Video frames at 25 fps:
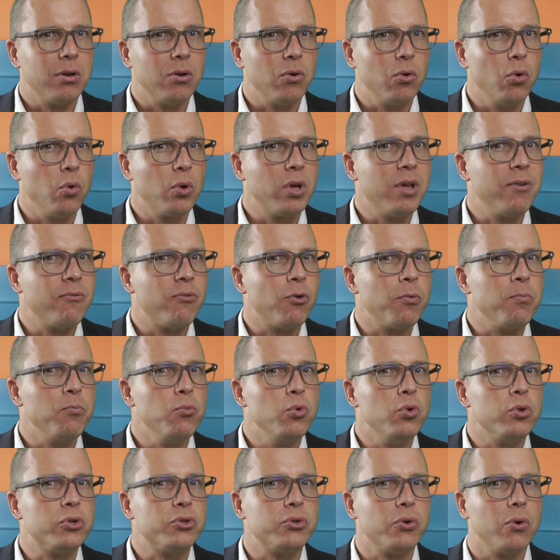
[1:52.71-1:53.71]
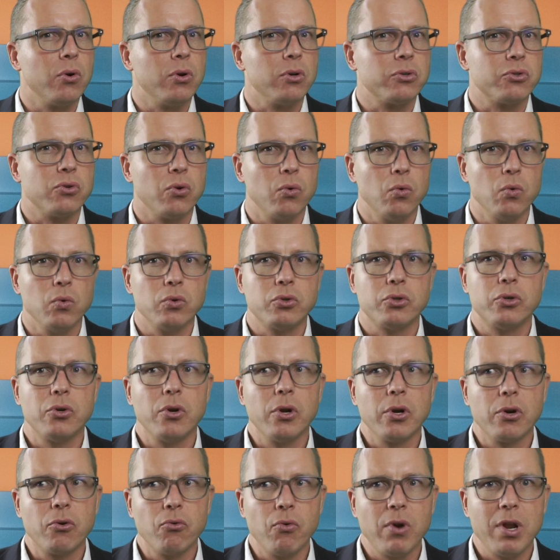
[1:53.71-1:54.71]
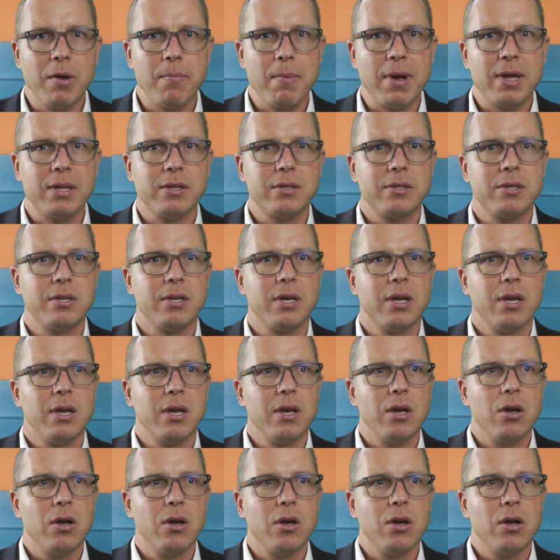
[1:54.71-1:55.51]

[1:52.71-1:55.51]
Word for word: looking for mutual solution agreement